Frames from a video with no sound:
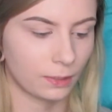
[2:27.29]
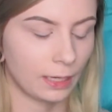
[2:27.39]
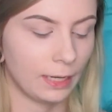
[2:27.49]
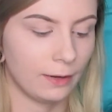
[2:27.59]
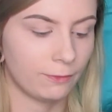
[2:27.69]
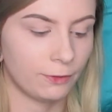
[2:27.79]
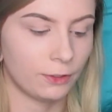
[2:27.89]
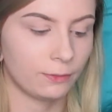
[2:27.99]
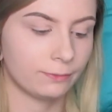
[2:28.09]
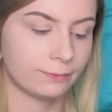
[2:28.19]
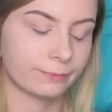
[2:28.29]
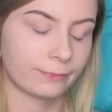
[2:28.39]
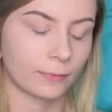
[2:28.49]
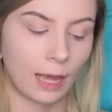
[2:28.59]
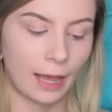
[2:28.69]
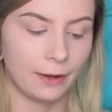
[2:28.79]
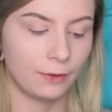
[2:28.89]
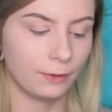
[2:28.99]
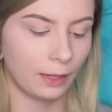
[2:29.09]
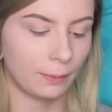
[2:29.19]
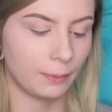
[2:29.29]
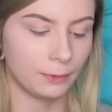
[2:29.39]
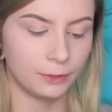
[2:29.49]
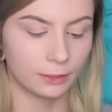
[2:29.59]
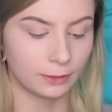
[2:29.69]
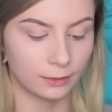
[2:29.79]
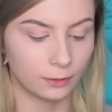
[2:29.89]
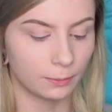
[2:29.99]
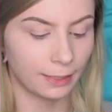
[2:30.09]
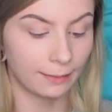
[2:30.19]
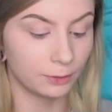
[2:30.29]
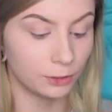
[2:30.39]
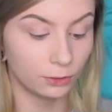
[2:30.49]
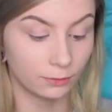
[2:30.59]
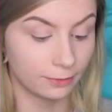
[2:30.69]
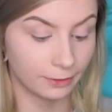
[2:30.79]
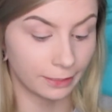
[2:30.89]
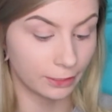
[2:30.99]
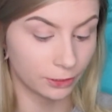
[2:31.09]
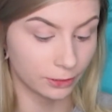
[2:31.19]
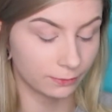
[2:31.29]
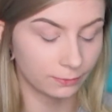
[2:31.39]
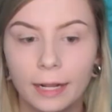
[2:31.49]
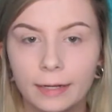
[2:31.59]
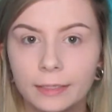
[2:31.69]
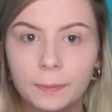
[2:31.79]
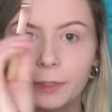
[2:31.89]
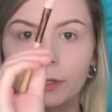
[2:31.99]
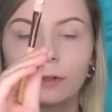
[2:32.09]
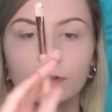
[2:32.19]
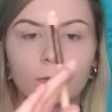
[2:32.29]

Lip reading: And I know a lot of people use concealer, but I'm just using foundation, and I just put it on a